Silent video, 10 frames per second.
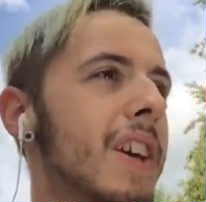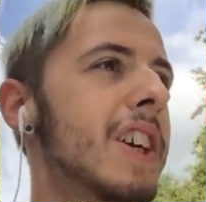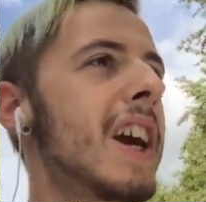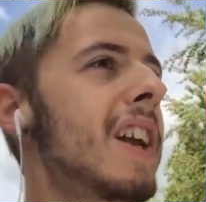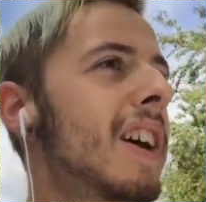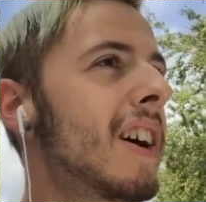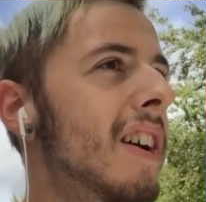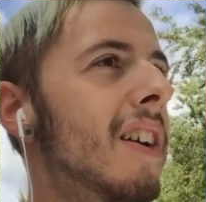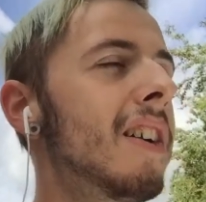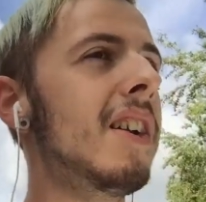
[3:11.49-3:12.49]
shit.
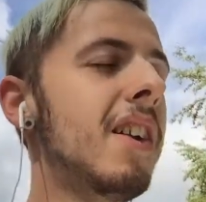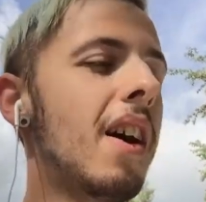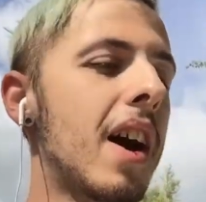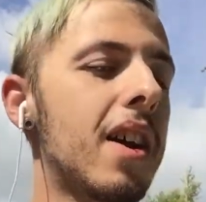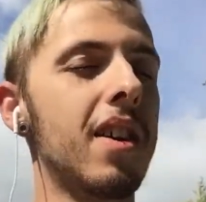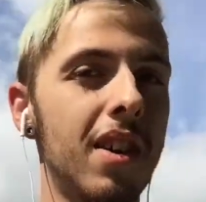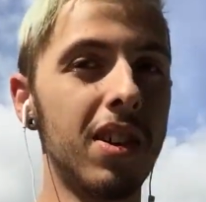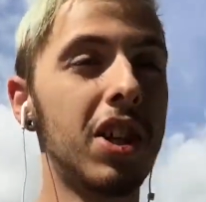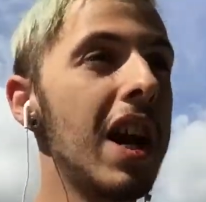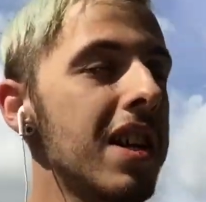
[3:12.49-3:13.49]
Like,
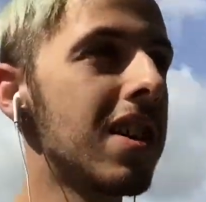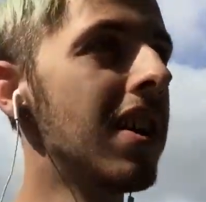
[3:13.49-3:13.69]
shit.